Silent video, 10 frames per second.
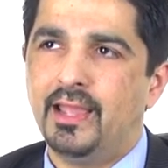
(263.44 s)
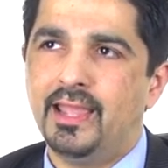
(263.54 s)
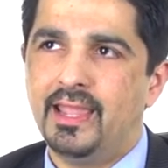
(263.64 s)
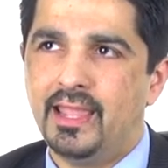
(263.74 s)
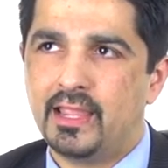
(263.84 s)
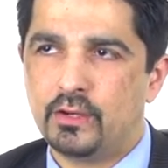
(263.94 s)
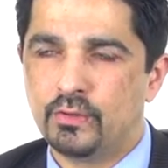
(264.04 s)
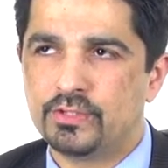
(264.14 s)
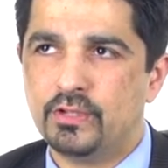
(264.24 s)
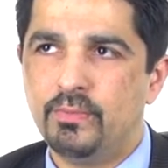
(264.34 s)
It can
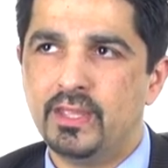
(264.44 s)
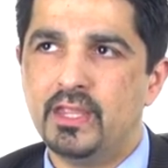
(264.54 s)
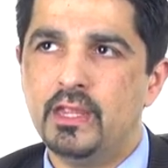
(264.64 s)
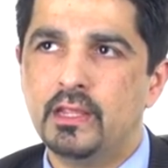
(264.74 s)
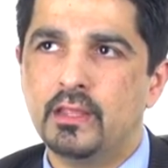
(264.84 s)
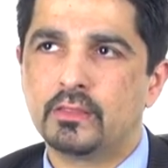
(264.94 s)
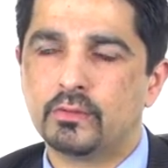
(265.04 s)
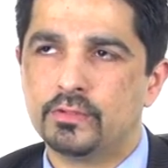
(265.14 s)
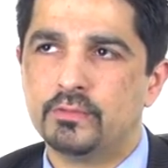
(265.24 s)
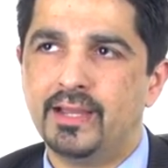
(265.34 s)
also be
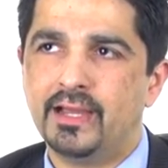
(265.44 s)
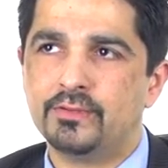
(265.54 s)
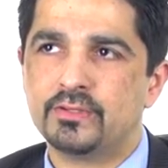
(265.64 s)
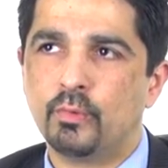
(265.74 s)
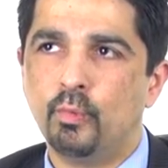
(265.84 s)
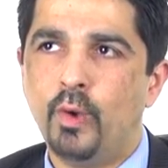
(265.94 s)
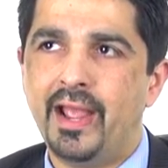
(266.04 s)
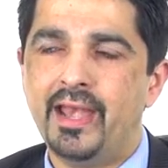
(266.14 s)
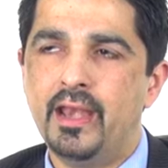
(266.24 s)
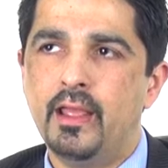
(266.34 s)
thought about
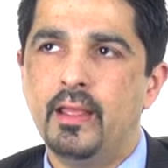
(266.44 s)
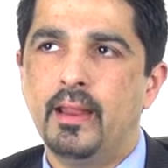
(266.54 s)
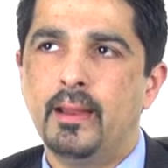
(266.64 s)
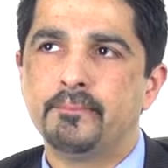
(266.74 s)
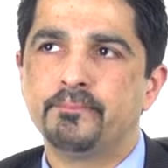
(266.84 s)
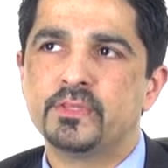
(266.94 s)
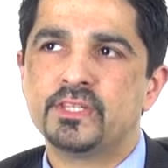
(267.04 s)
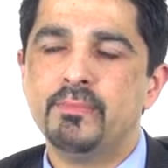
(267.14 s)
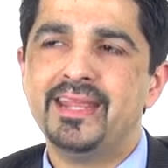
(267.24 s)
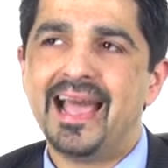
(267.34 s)
when
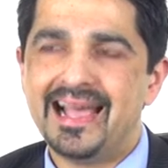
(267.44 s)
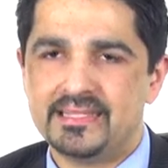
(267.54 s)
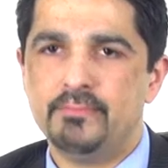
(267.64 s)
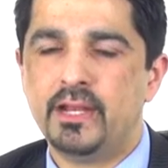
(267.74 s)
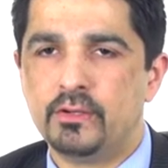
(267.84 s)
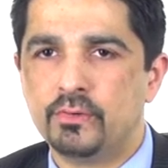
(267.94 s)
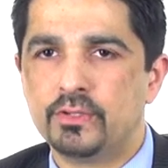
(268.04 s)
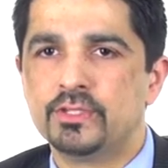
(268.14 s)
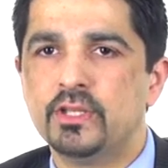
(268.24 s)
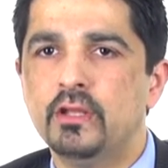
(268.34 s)
somebody has a medical
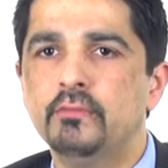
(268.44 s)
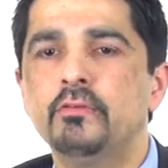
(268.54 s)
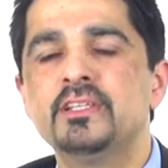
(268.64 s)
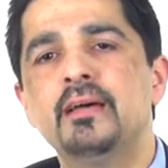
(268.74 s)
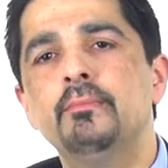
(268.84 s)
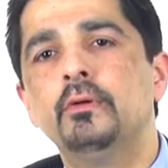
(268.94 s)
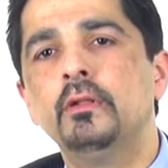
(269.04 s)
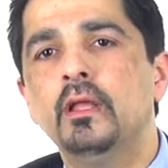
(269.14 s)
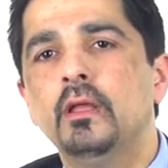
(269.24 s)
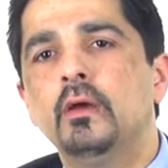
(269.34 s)
concern. For
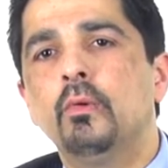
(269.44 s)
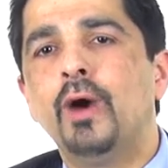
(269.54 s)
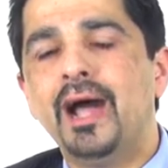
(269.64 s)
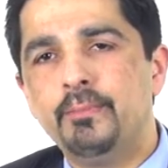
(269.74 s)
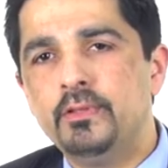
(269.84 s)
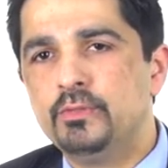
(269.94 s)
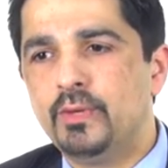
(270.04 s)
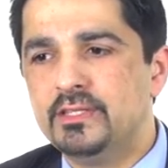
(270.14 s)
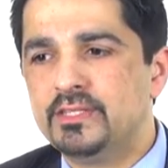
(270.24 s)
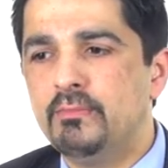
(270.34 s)
example, what happens
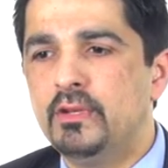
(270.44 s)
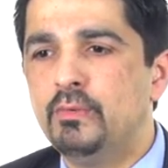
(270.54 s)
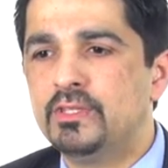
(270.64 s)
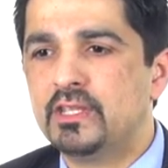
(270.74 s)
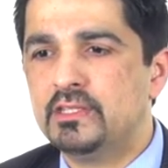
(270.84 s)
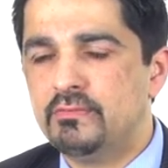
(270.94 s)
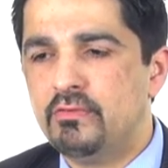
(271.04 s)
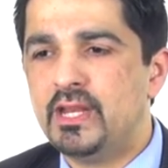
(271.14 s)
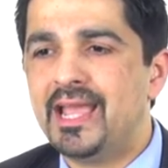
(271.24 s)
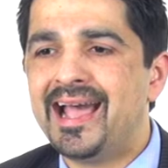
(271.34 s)
when somebody with
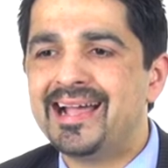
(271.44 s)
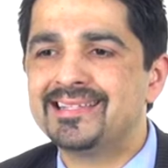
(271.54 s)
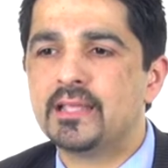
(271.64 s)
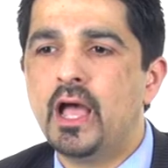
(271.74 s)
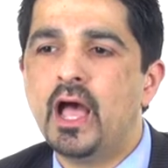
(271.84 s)
schizophrenia has